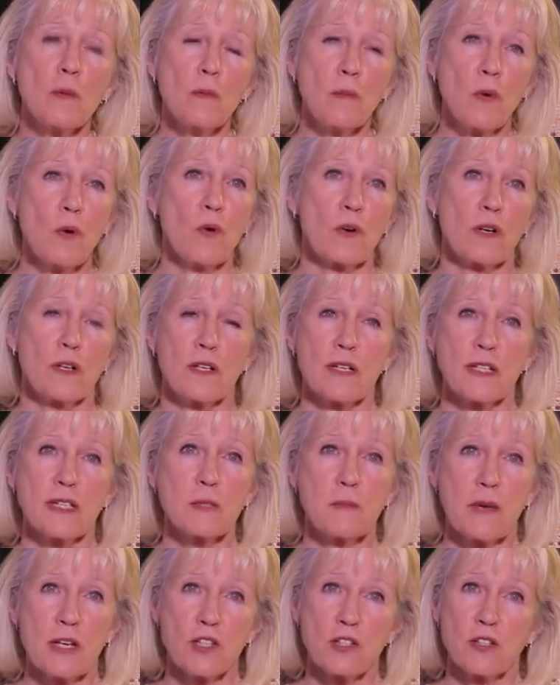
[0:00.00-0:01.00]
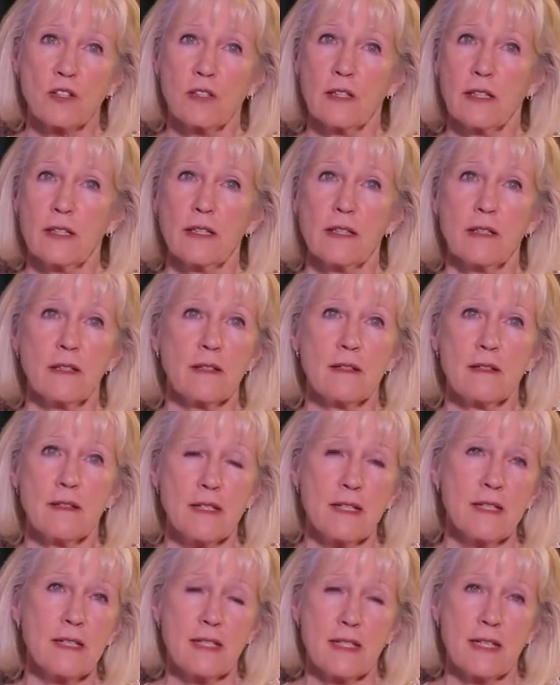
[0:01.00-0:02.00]
important, especially
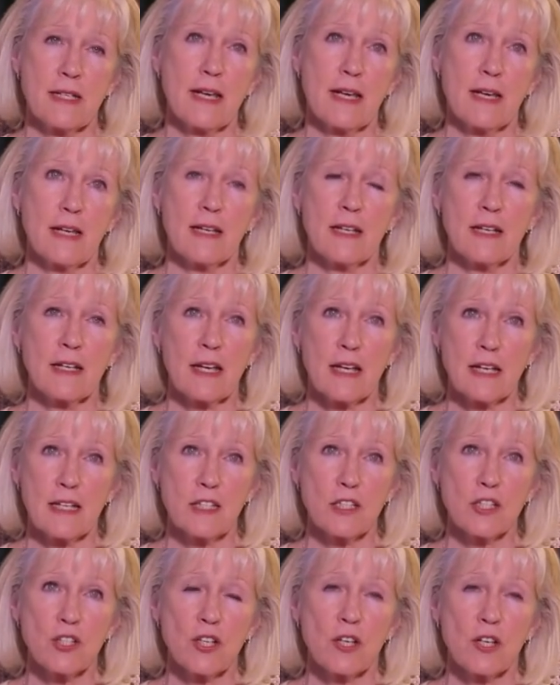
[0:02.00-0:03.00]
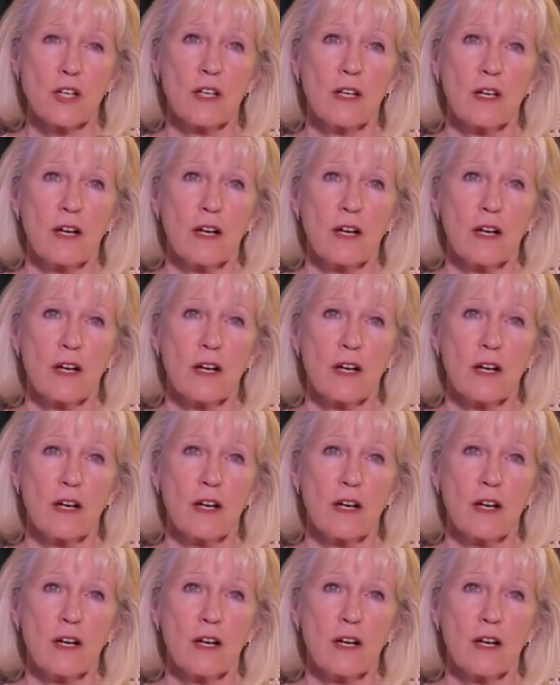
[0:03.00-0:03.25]
in this day and age.